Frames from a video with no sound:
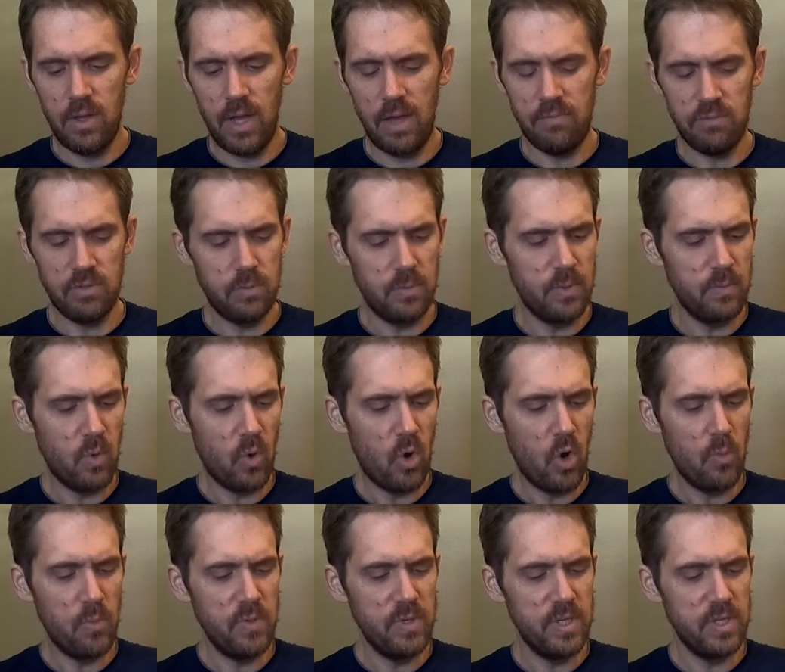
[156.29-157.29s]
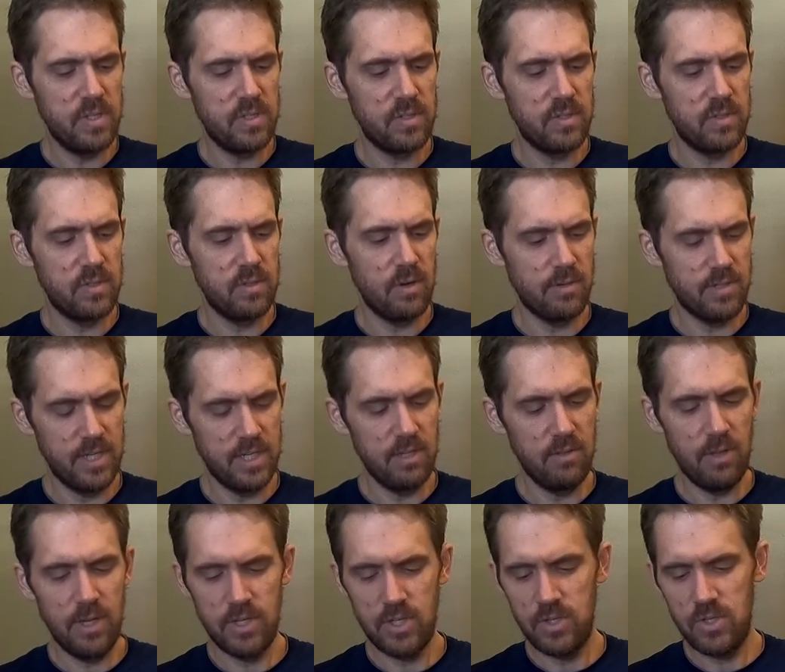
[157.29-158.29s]
have a little bit more openness,
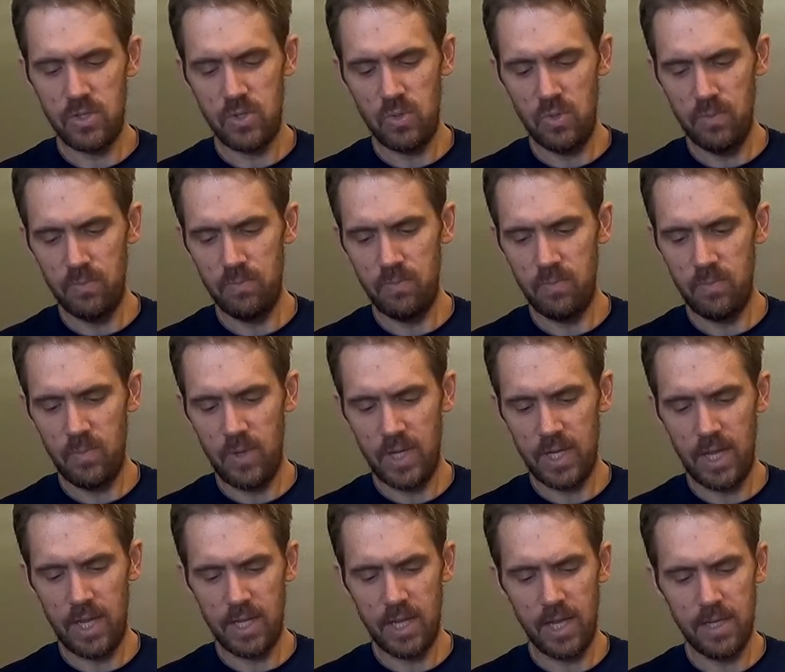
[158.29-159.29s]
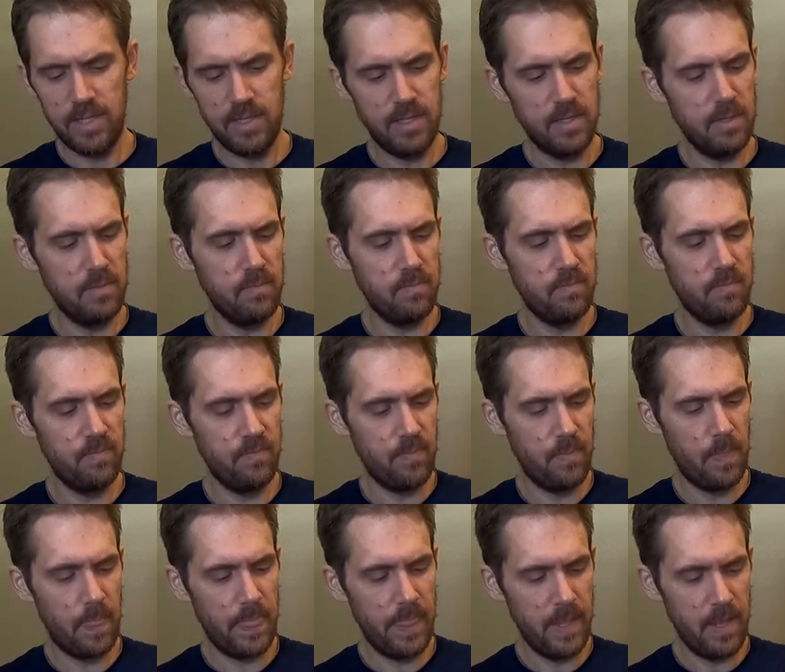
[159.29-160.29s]
articulation to them. I kind of dig them.
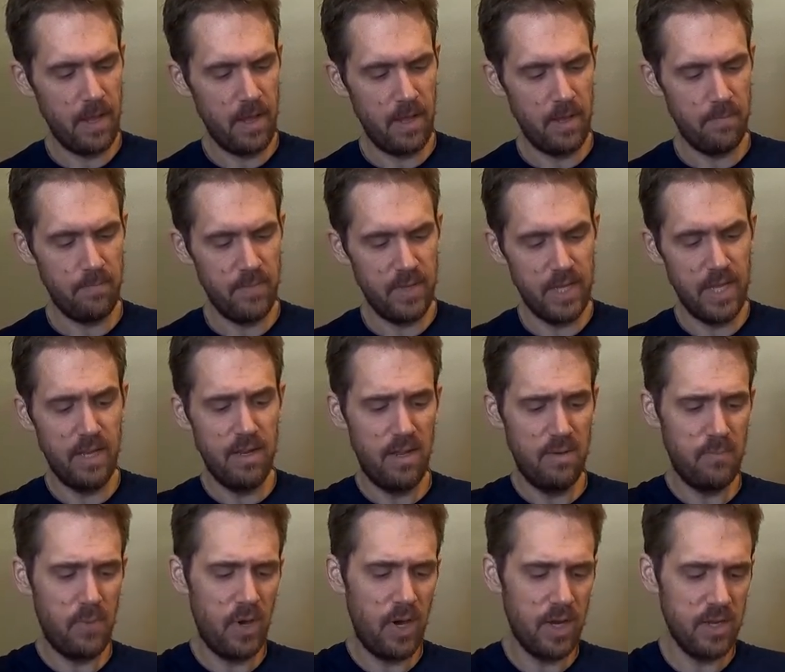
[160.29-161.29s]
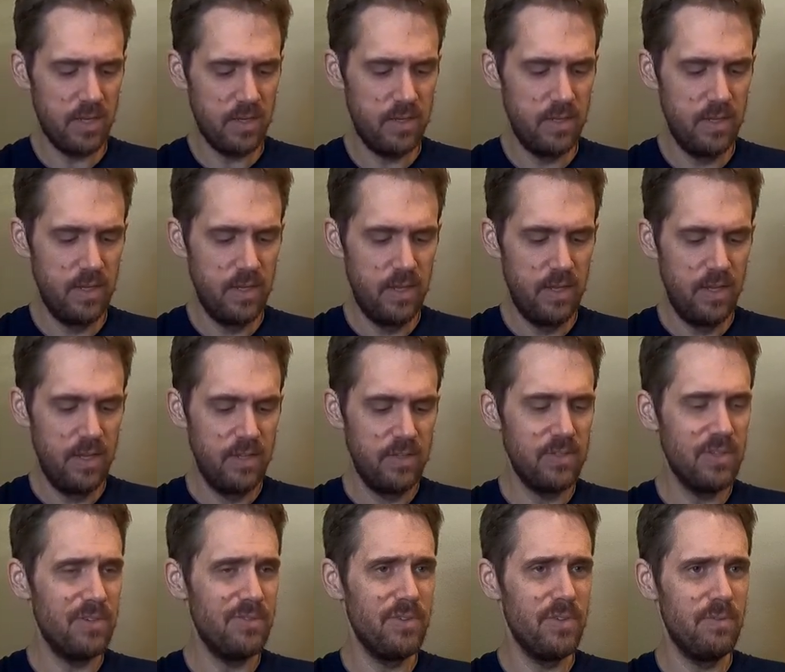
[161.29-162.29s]
Again, unpotted.
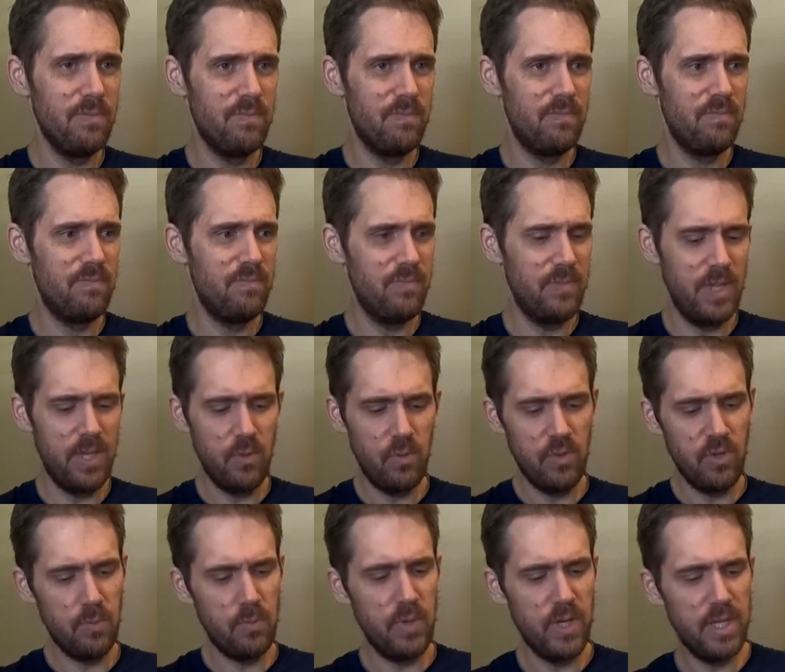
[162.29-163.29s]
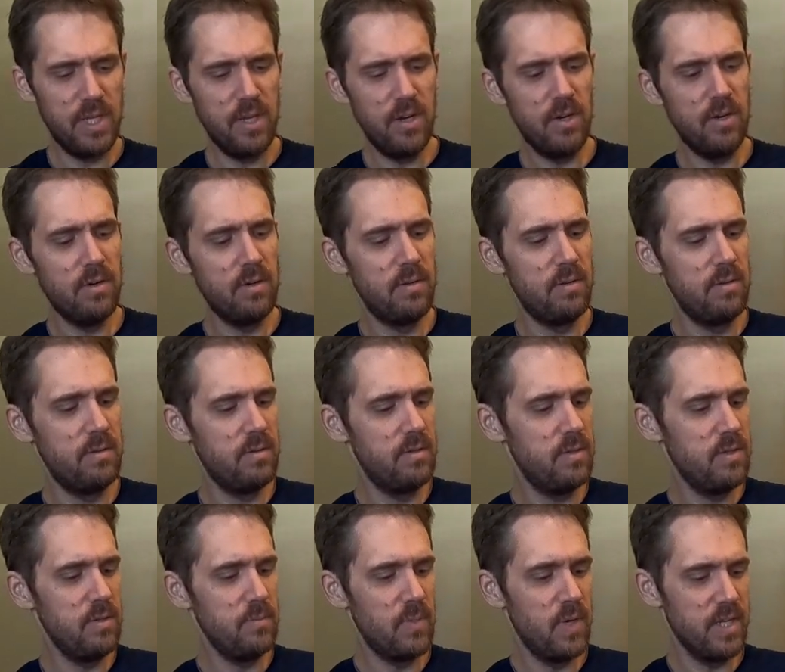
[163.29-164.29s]
So if you hit with your pick here,
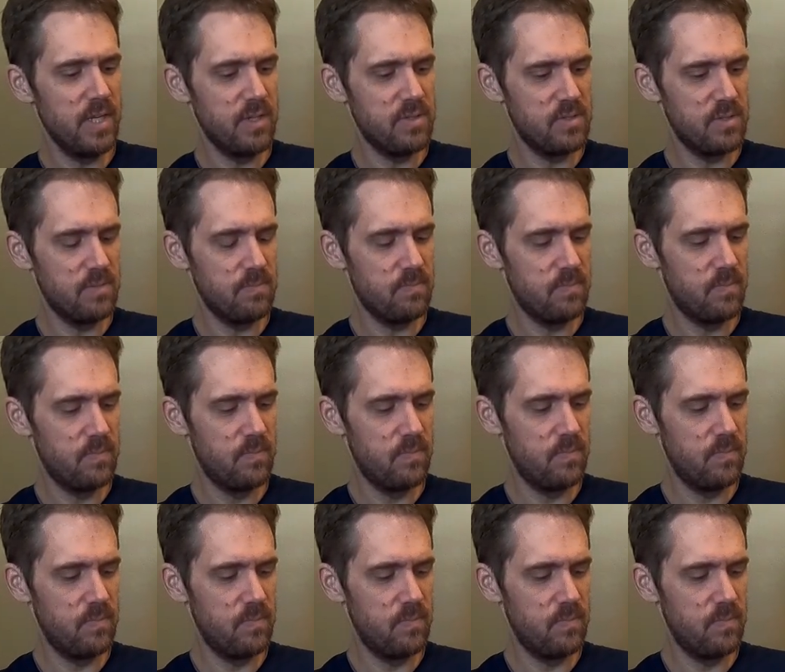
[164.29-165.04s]
you might get some